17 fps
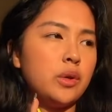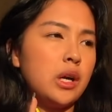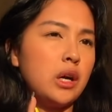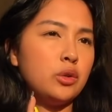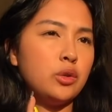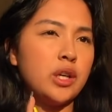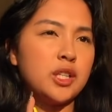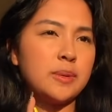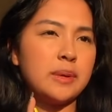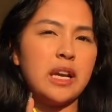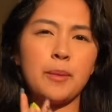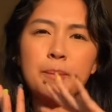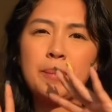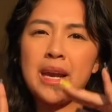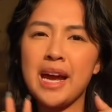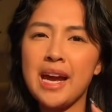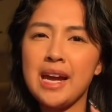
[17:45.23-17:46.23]
how do I explain?
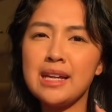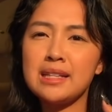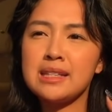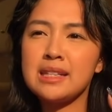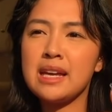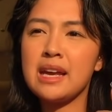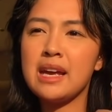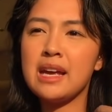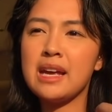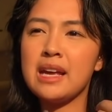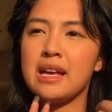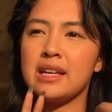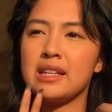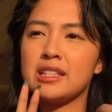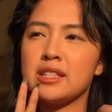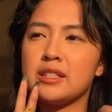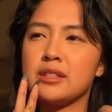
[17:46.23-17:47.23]

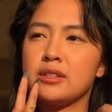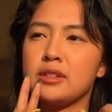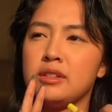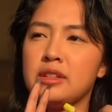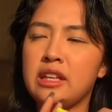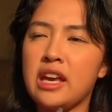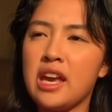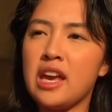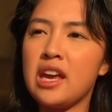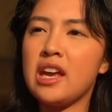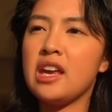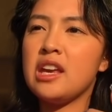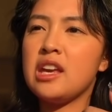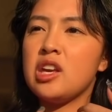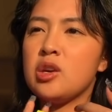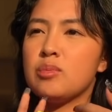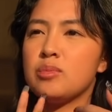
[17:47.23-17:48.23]
Appliances,
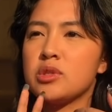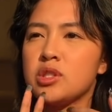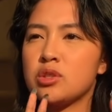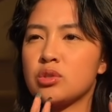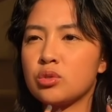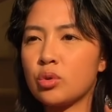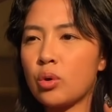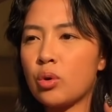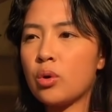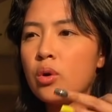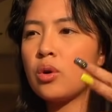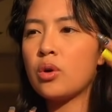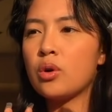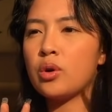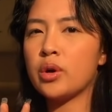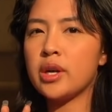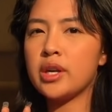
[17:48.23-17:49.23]
games,
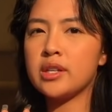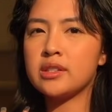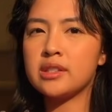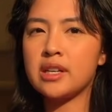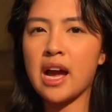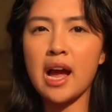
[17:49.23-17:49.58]
toys,